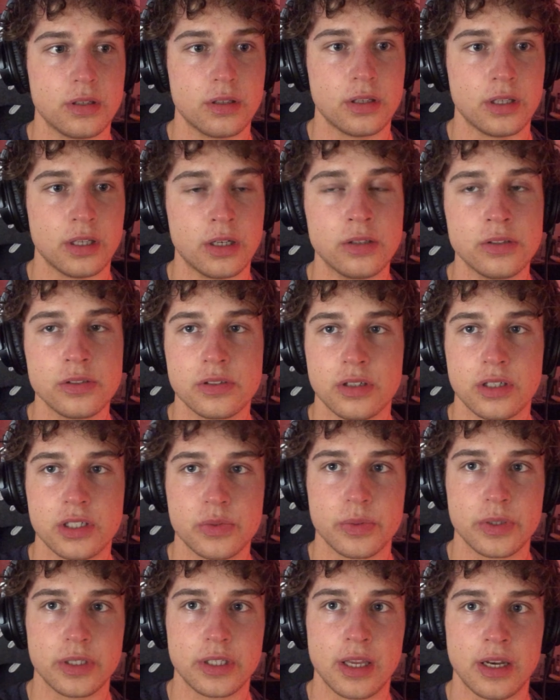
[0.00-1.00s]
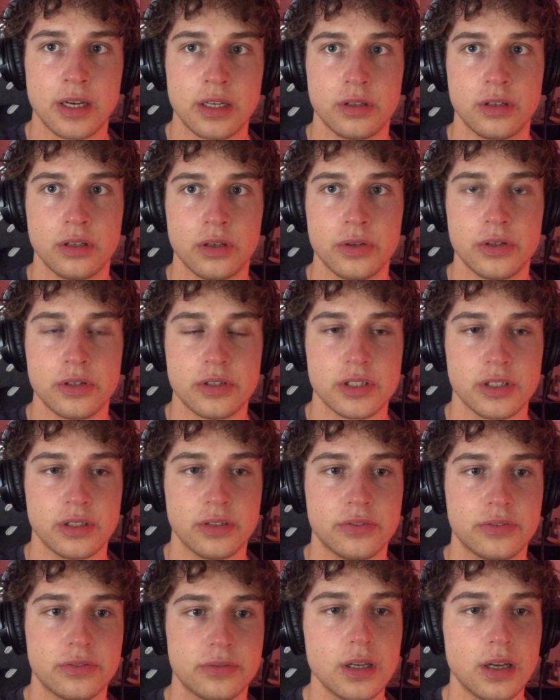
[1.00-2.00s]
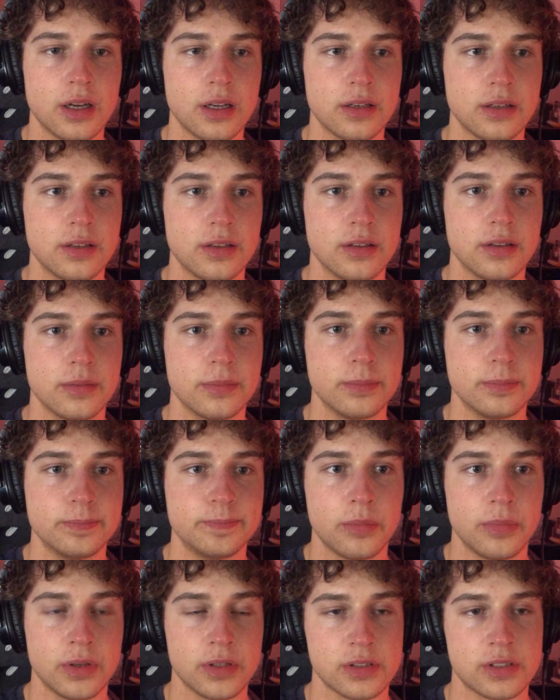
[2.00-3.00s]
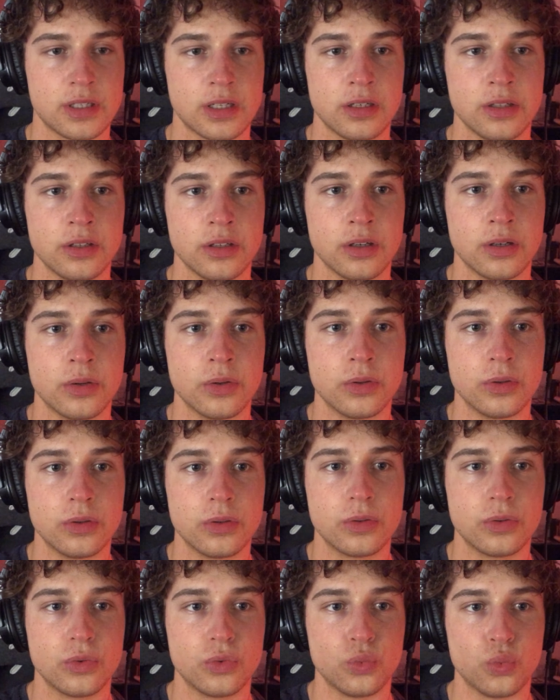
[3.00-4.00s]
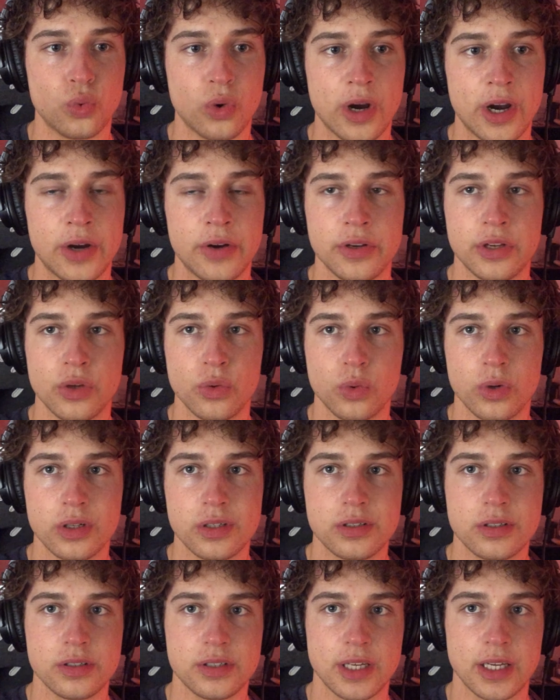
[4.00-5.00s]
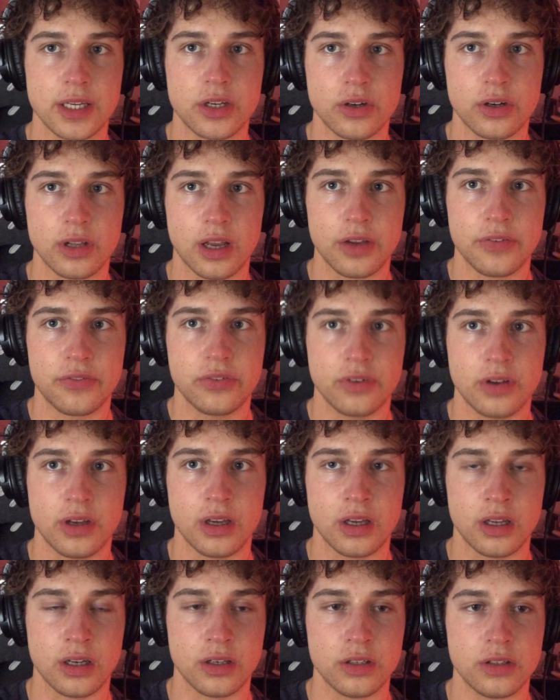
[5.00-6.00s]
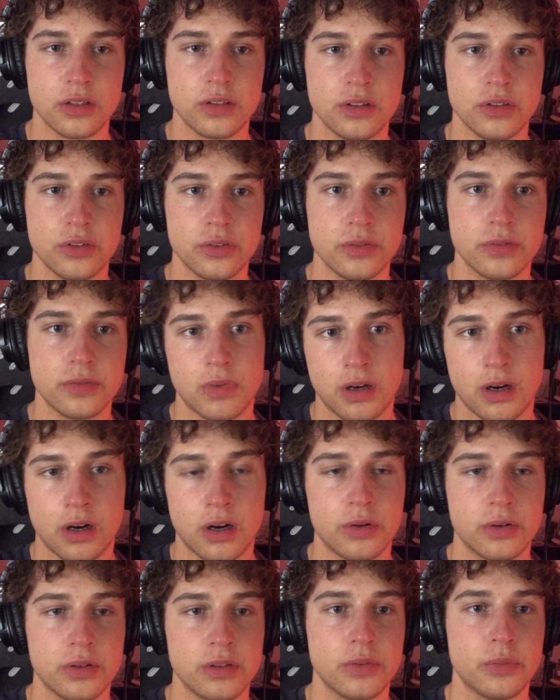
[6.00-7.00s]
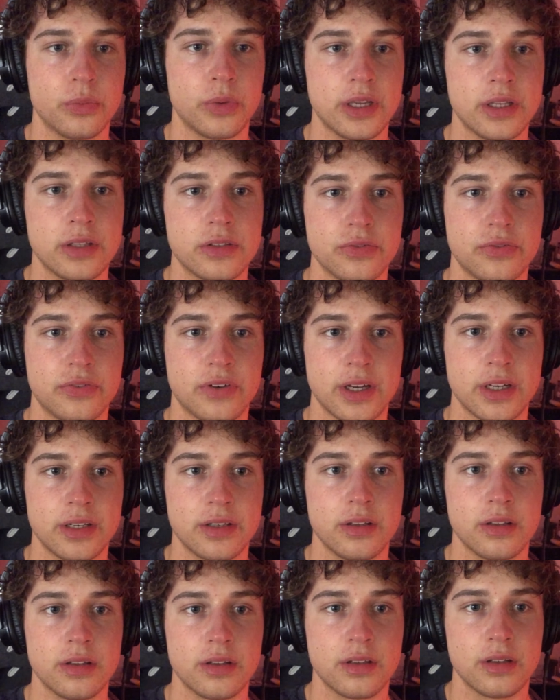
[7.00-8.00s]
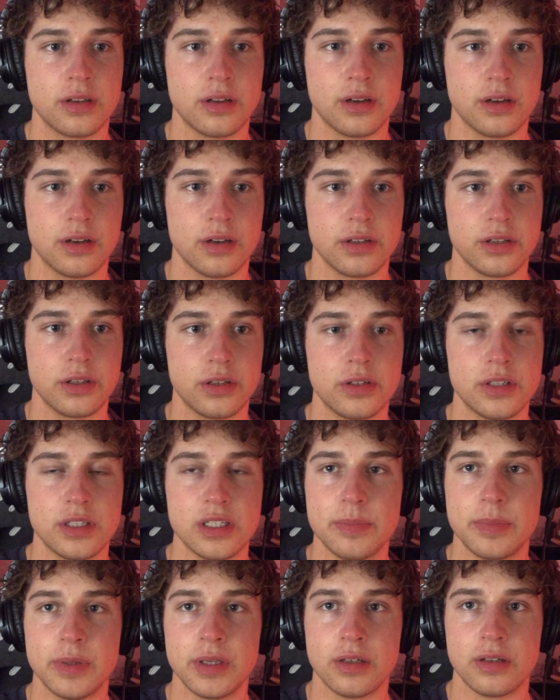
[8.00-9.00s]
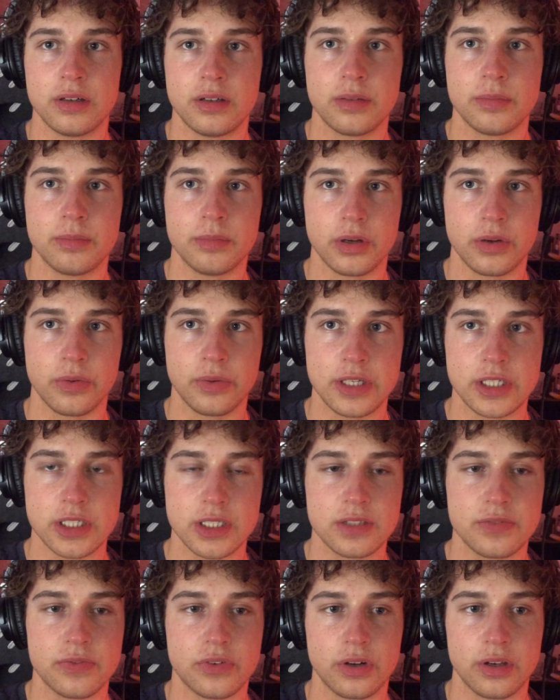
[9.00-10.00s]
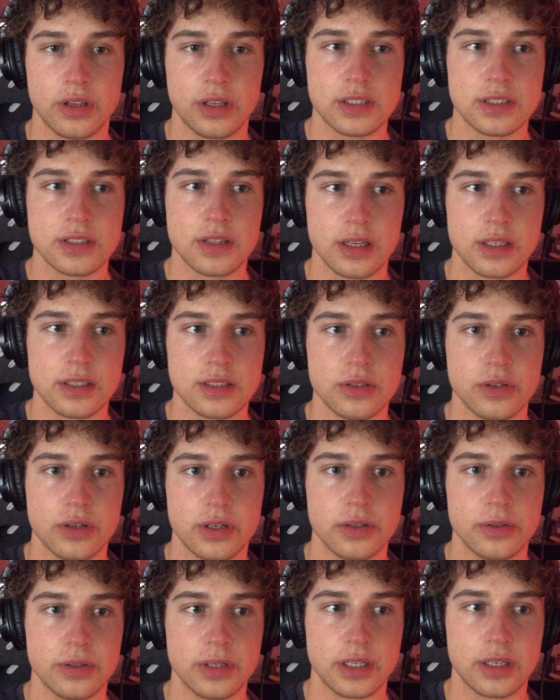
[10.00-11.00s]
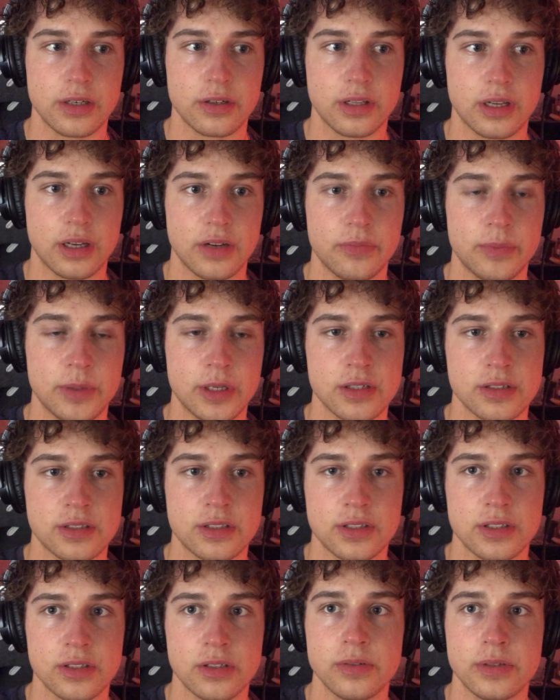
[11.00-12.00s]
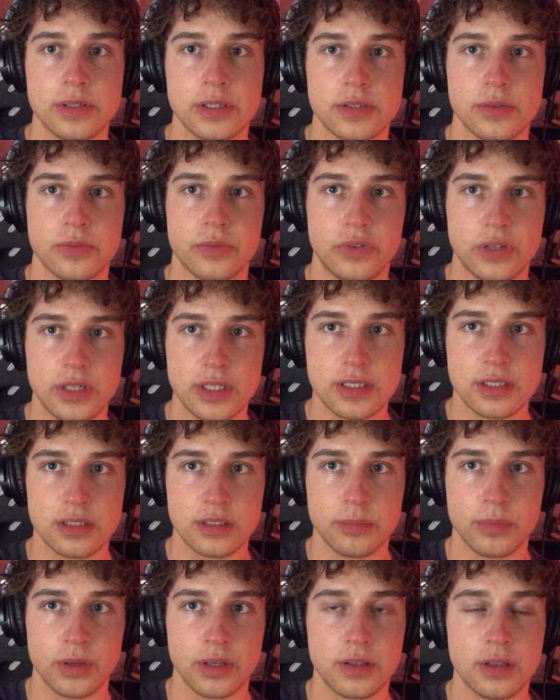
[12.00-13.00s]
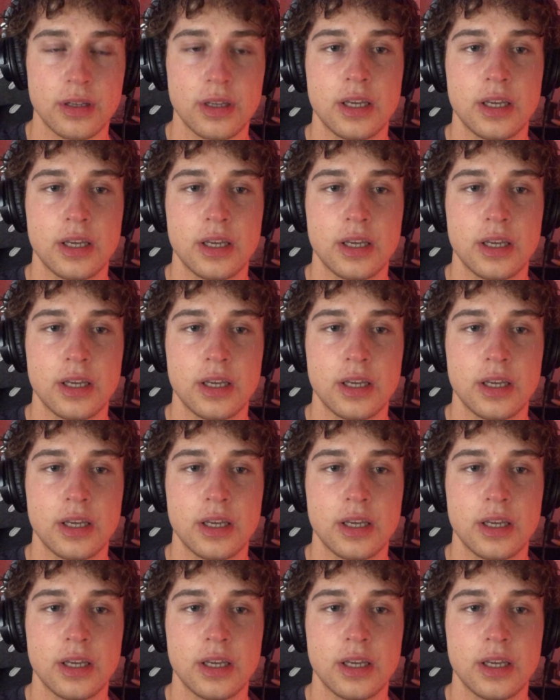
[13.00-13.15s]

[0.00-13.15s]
it all starts with getting to know yourself, and um, because then you know where you want to take your life, and you are on the way to find uh, your deep inner motivations for these things you are doing in your life. Because there's always a reason, but